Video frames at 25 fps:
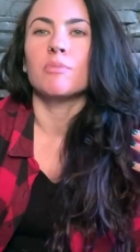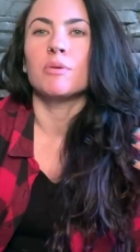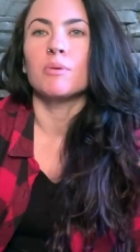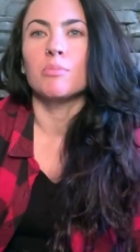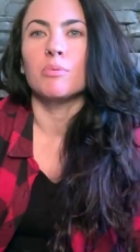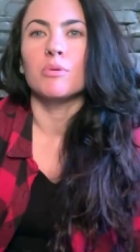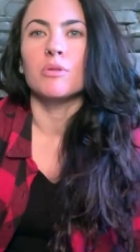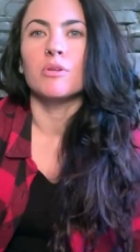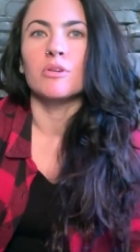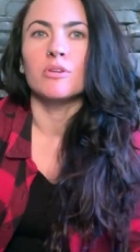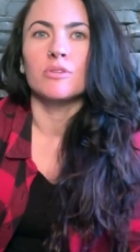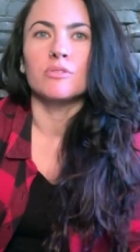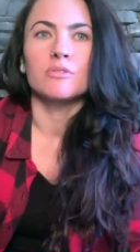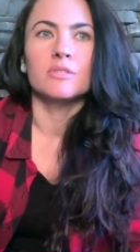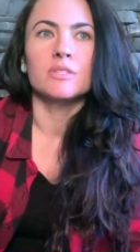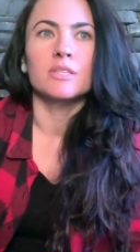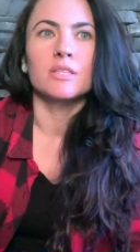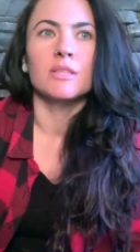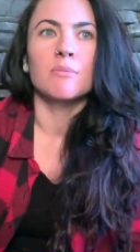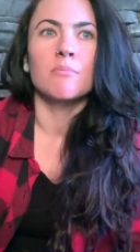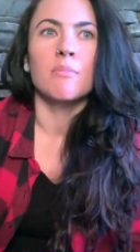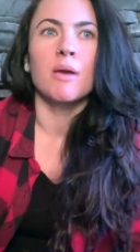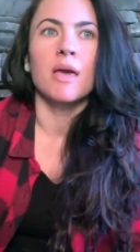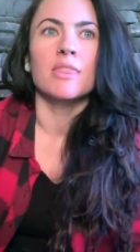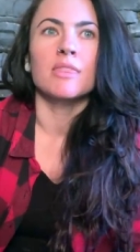people that are
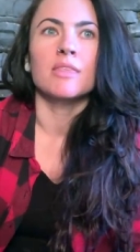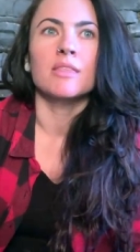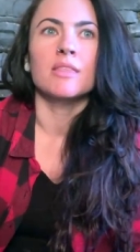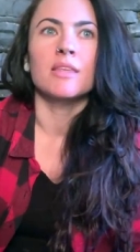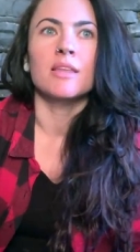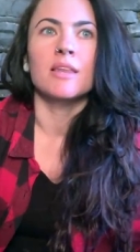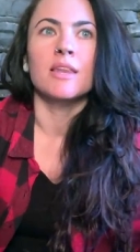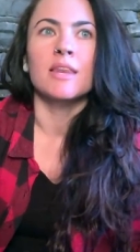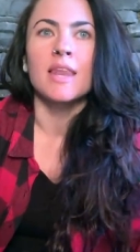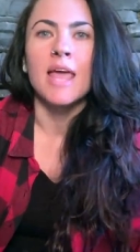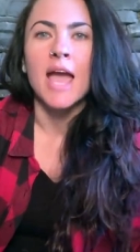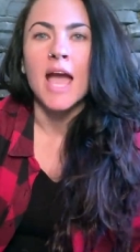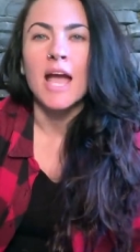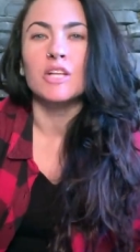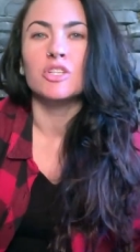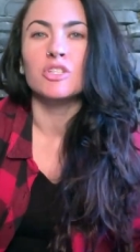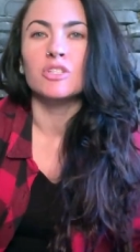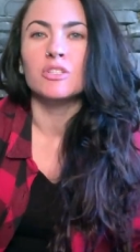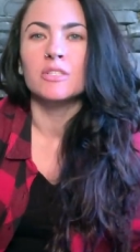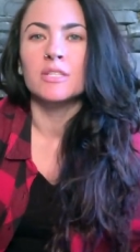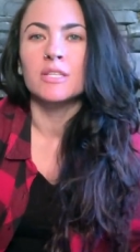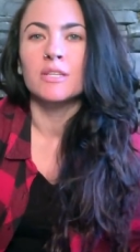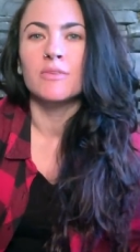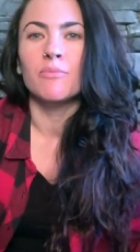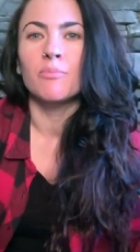using the method that
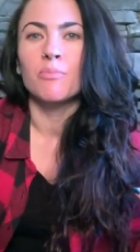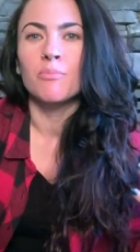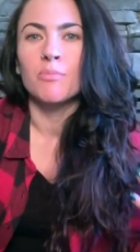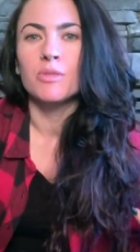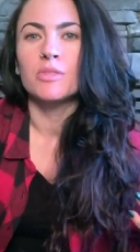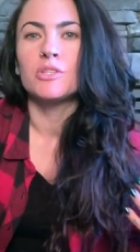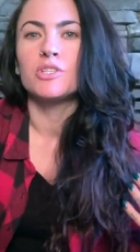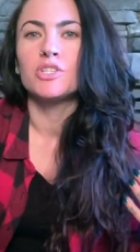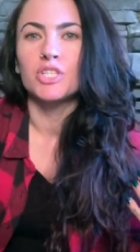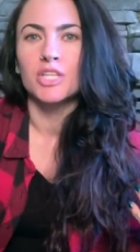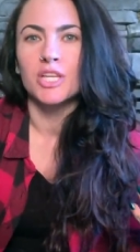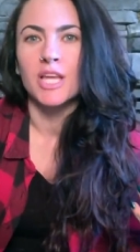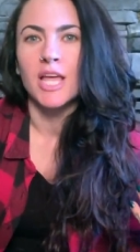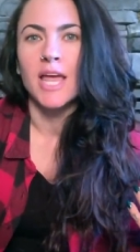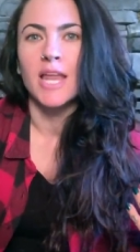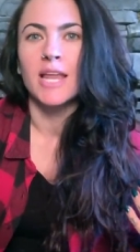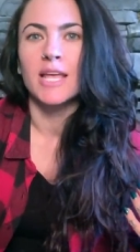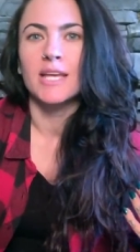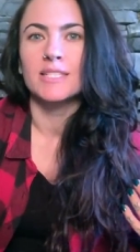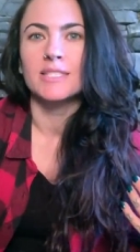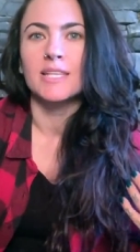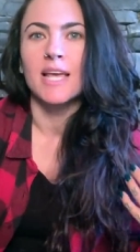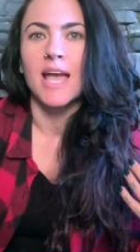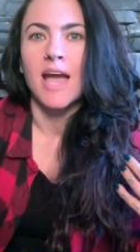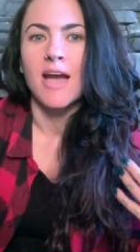naturally with
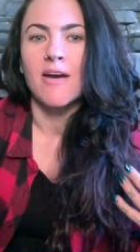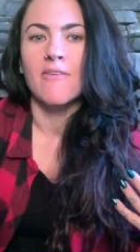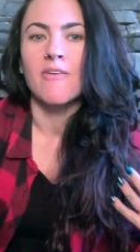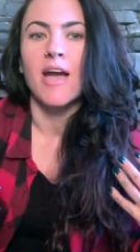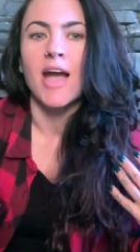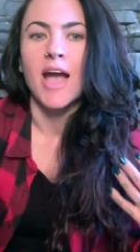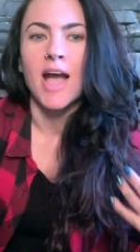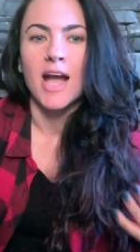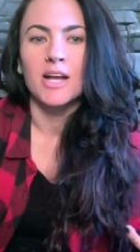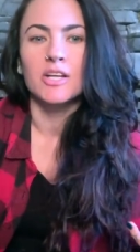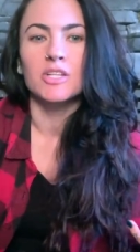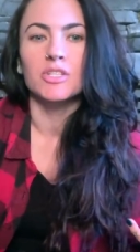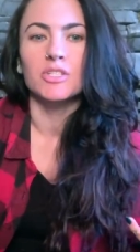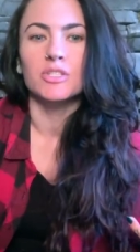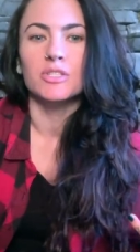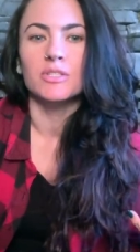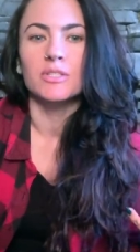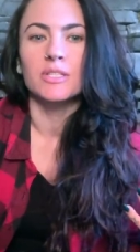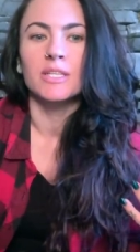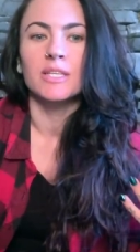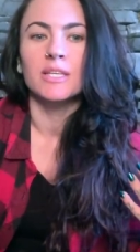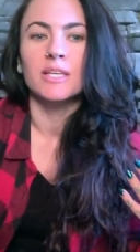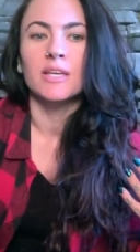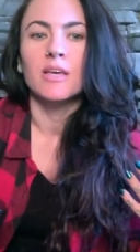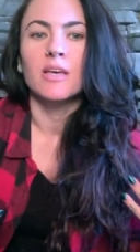genetics have
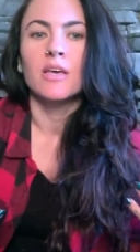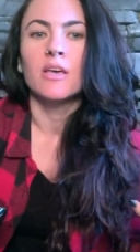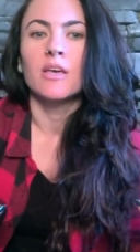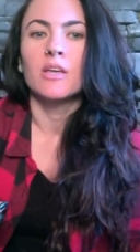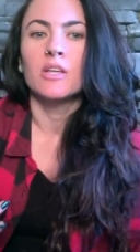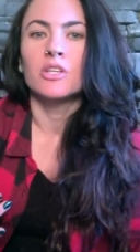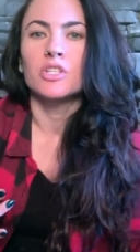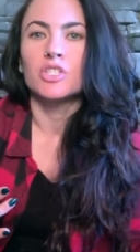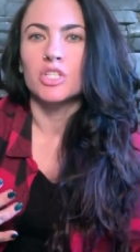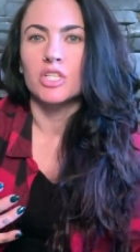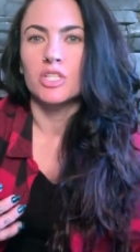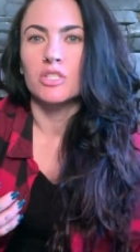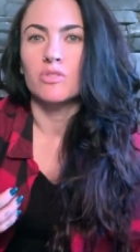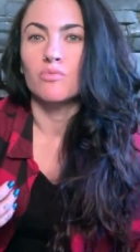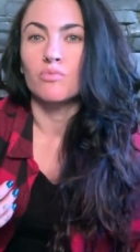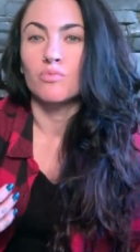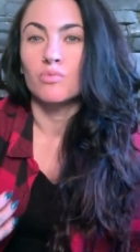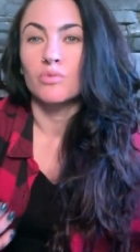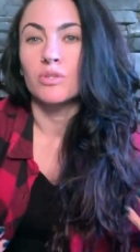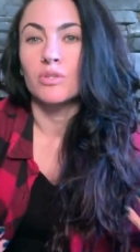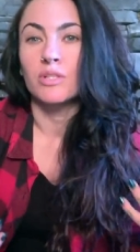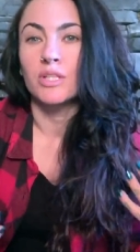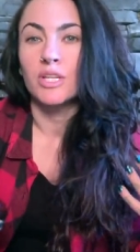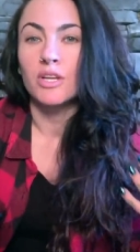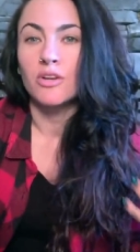actually just
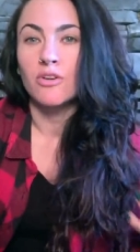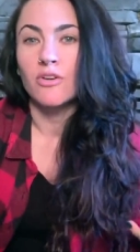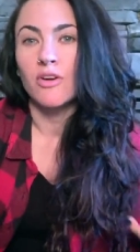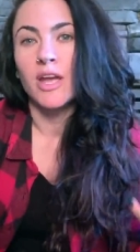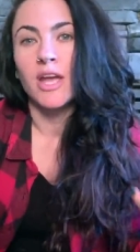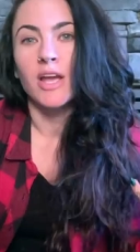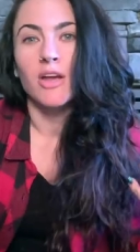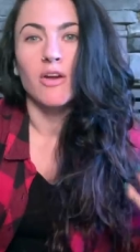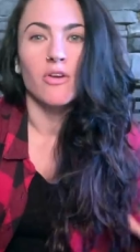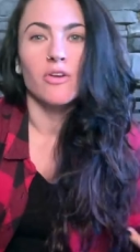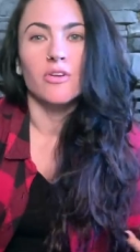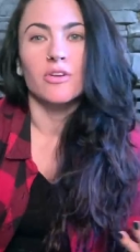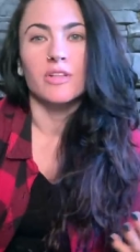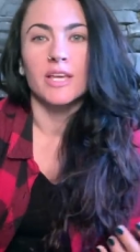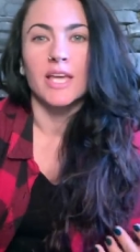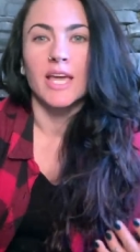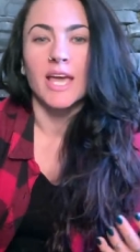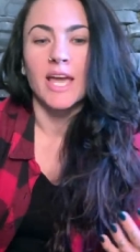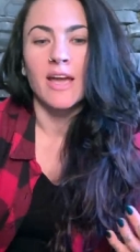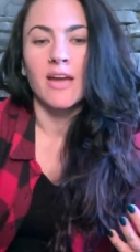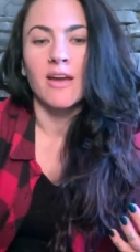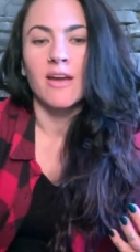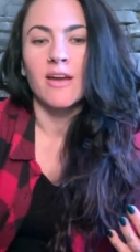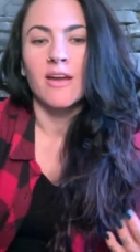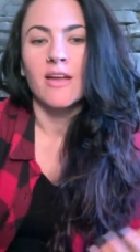really great curly
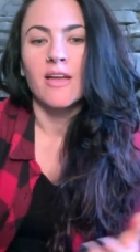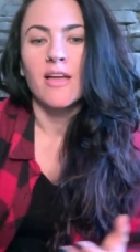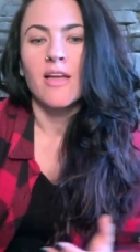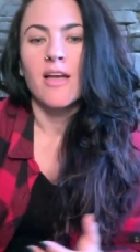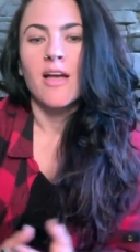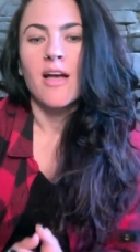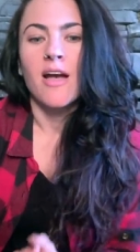hair.